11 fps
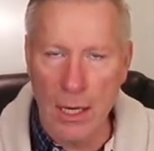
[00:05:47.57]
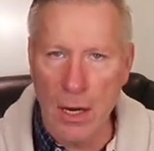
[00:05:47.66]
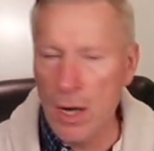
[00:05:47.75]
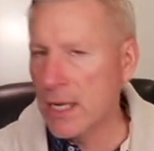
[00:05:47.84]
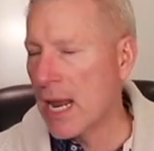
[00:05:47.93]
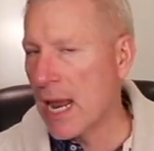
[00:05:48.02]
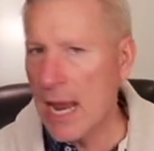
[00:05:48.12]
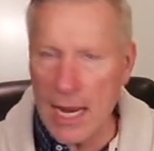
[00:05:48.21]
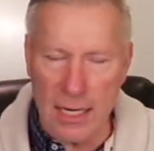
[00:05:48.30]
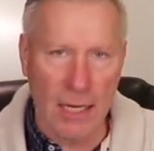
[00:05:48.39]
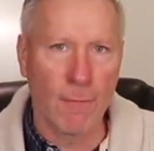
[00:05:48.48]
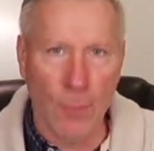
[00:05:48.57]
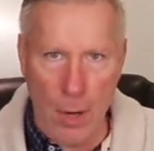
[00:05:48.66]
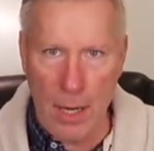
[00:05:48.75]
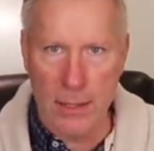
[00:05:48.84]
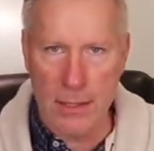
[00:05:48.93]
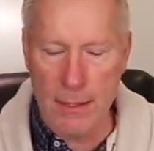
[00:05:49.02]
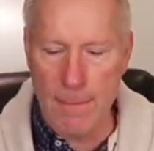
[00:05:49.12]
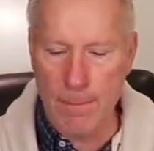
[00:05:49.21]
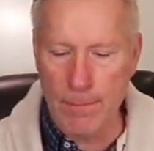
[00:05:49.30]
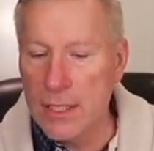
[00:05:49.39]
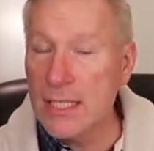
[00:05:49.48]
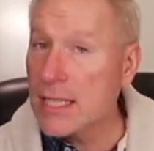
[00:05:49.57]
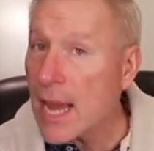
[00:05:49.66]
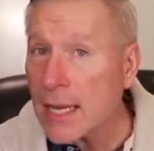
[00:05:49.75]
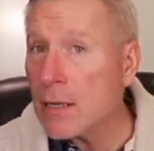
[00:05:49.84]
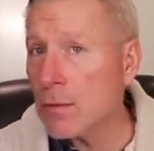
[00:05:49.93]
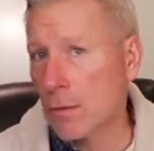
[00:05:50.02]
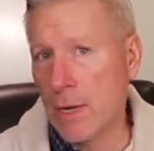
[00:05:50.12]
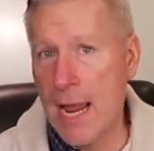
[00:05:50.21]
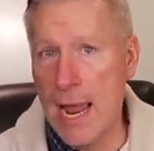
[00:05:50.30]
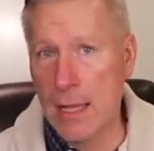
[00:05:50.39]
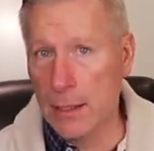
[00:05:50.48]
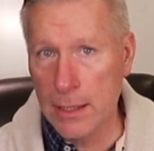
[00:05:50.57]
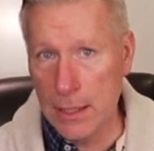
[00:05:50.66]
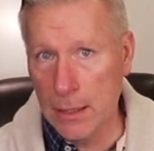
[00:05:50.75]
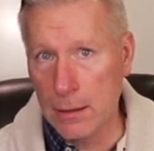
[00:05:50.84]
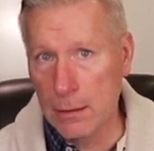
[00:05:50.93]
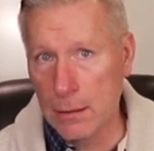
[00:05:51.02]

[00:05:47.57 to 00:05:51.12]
on any front. The second reality